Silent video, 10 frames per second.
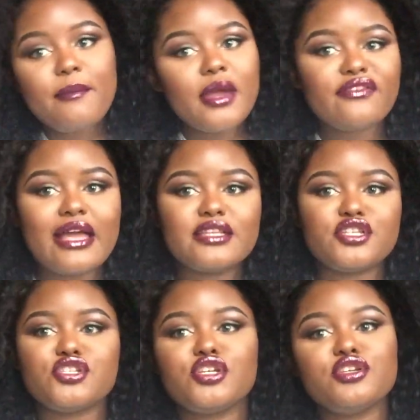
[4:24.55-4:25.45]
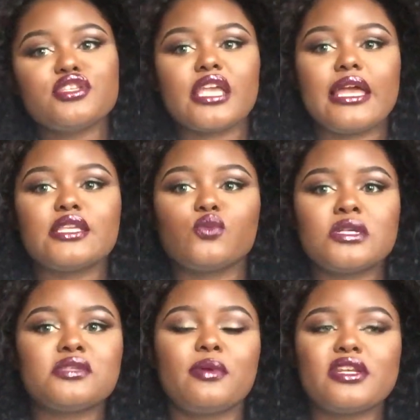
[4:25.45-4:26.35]
But if I had to choose, I guess
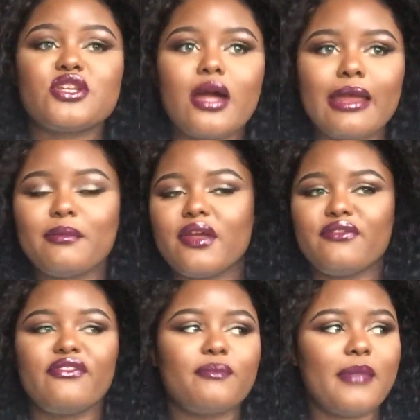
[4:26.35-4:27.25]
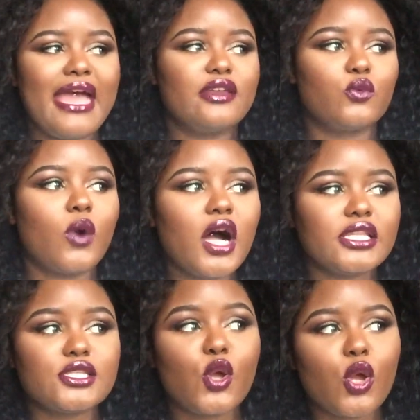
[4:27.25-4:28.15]
Once Upon a Time, my band
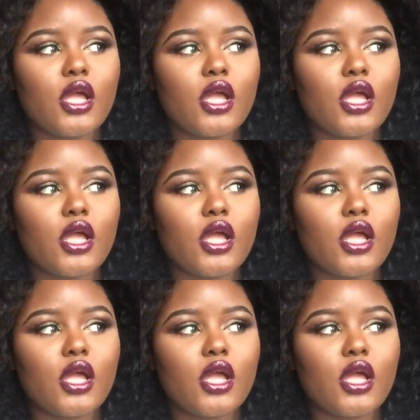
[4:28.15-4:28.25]
was,